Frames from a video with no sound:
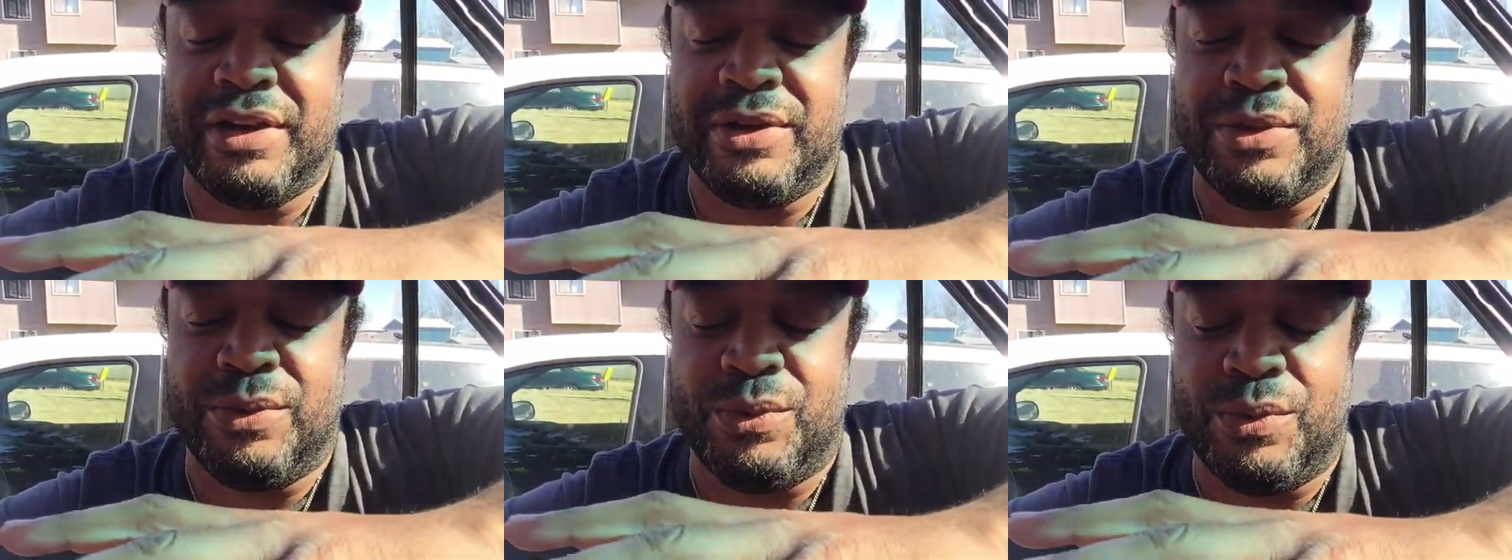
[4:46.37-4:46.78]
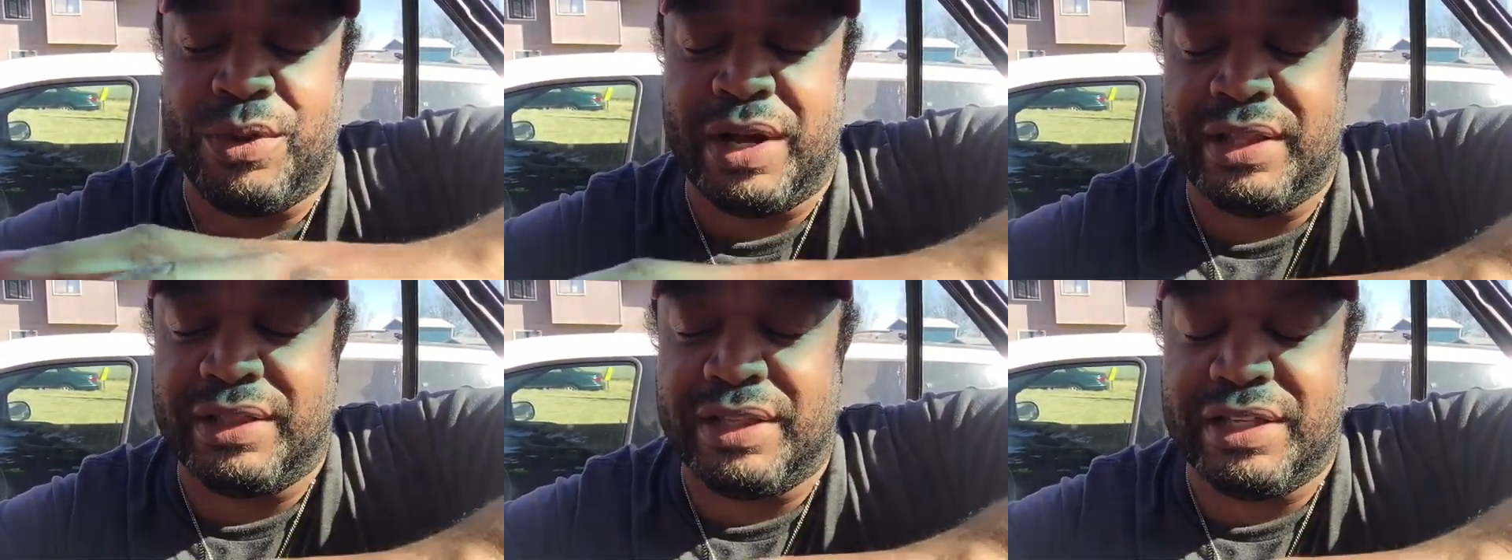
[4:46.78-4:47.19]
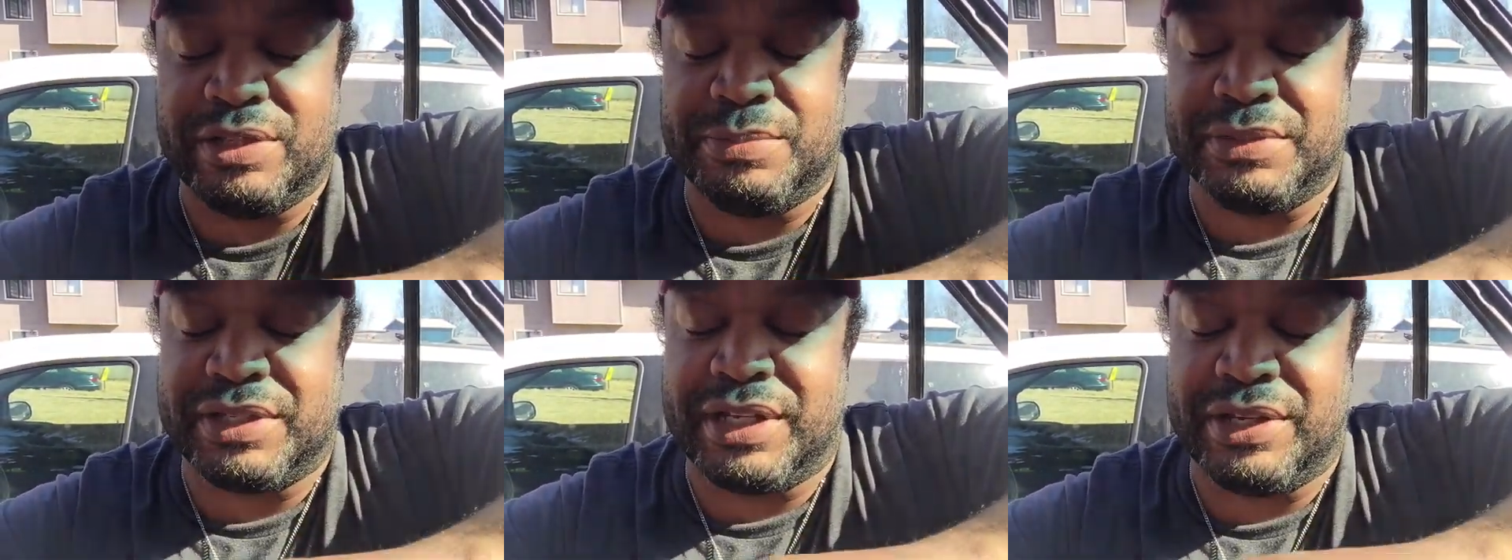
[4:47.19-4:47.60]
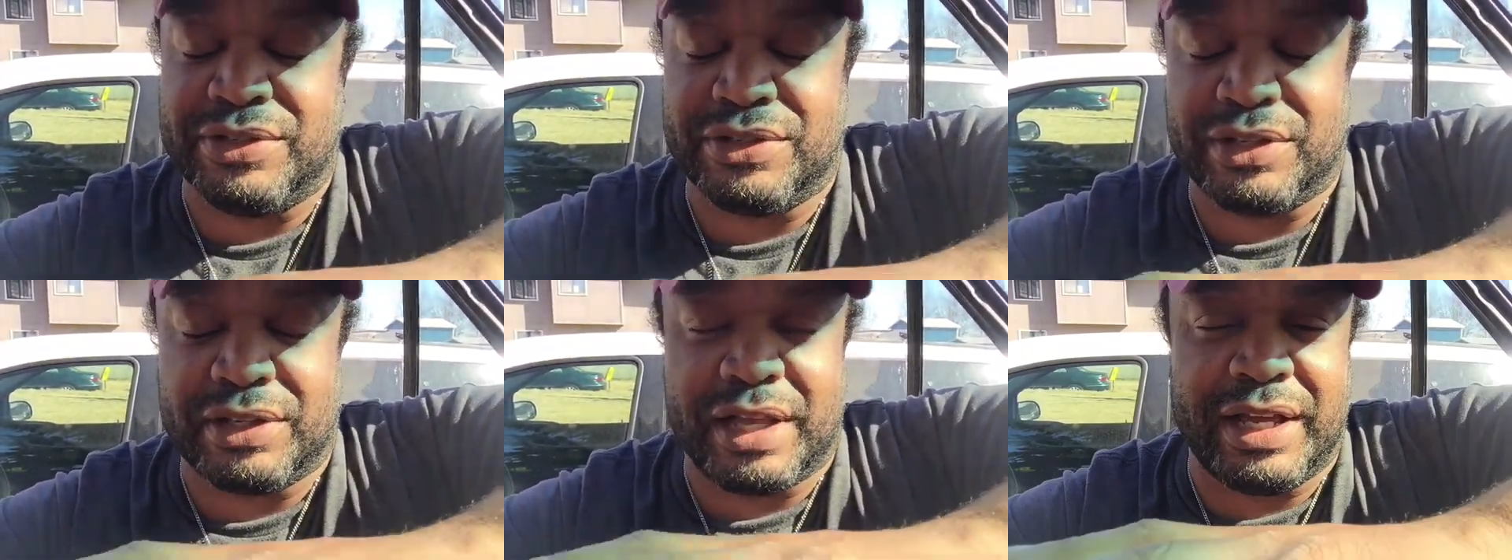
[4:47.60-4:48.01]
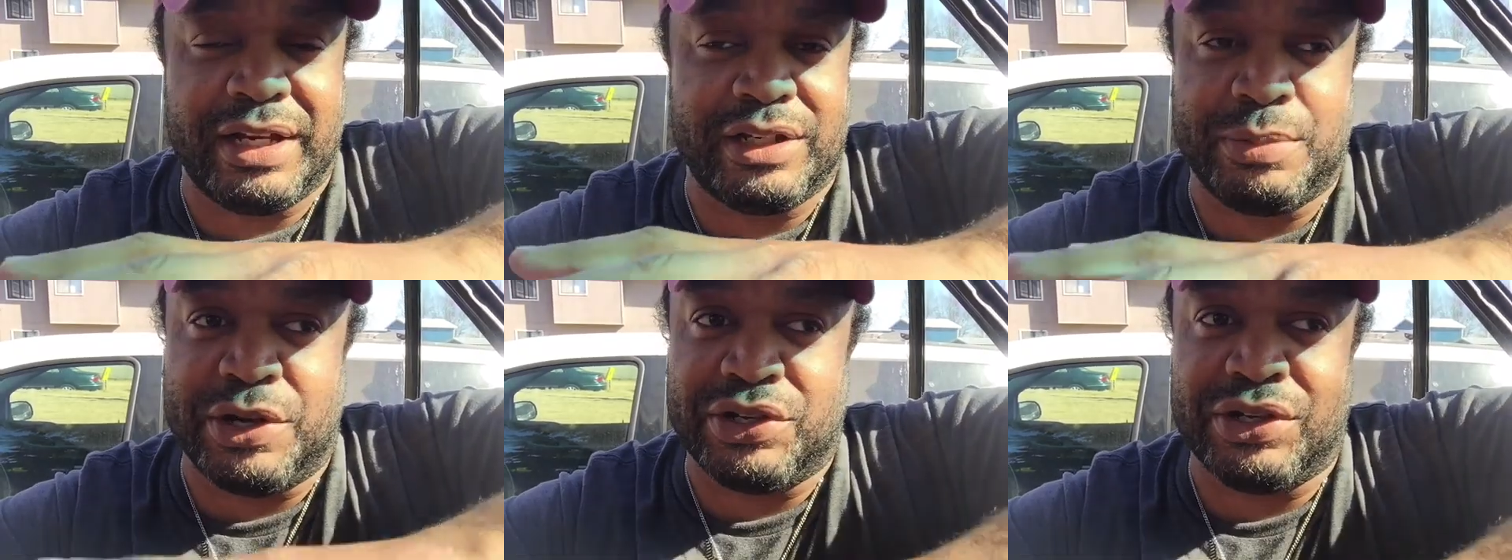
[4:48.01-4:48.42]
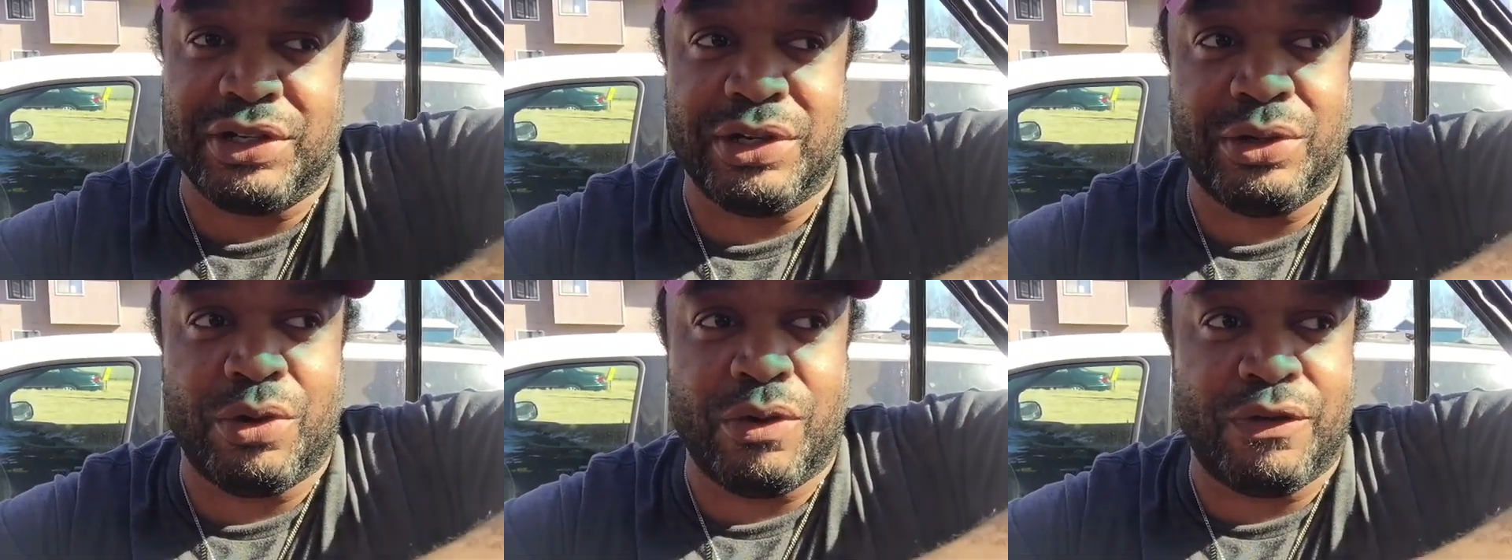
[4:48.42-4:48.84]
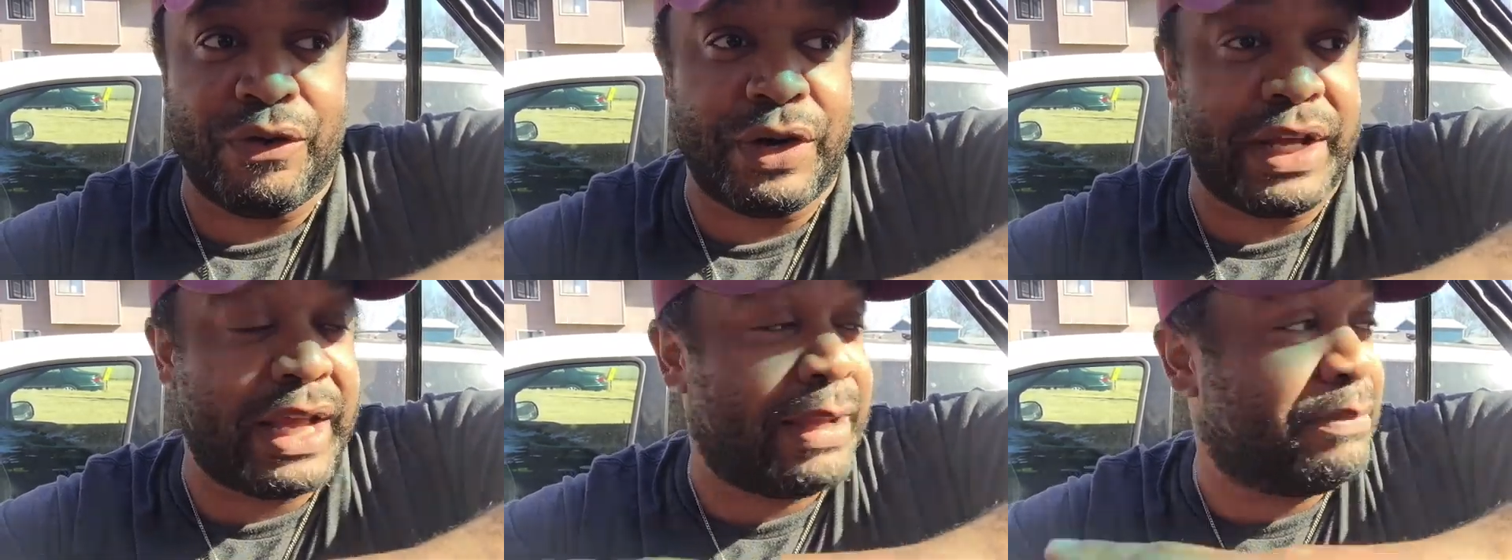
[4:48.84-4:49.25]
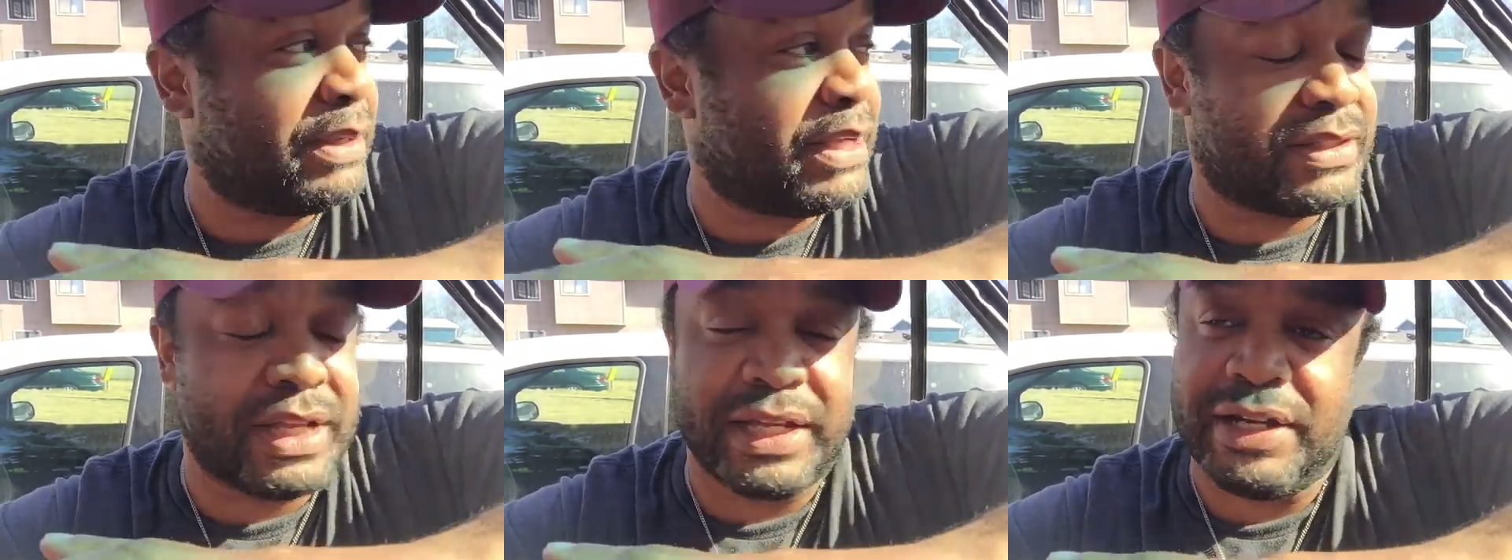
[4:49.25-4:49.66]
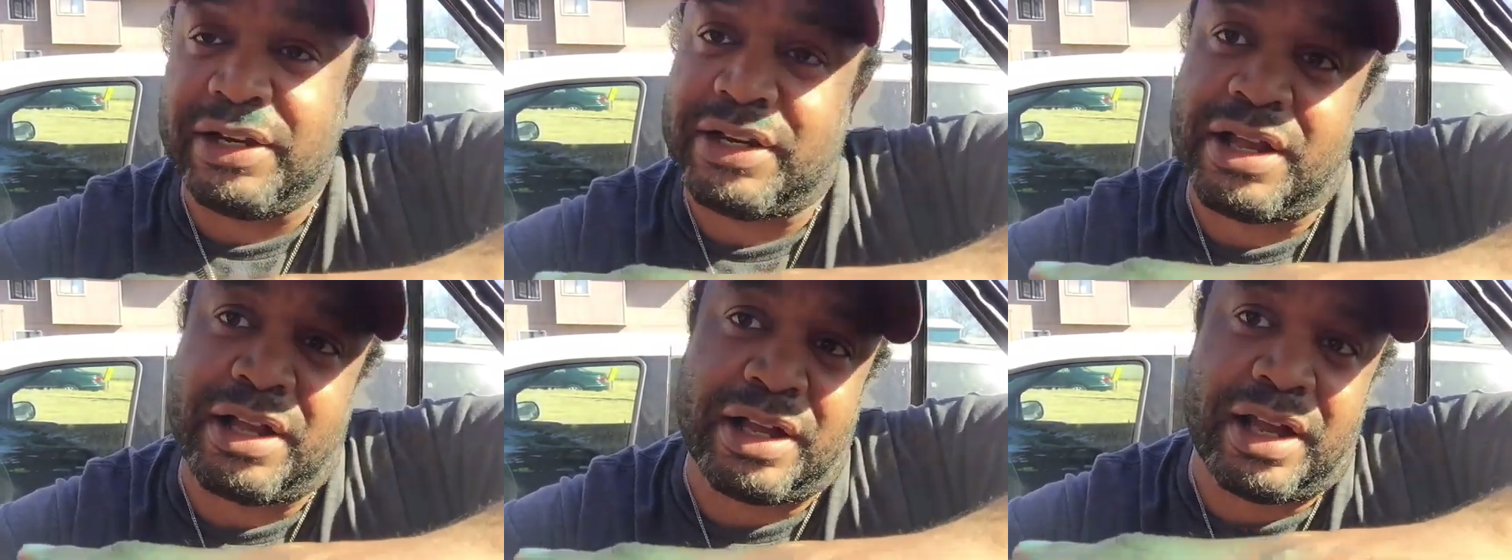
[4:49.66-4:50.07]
what these mosquitoes look like, especially in the lower 48, because I hear y'all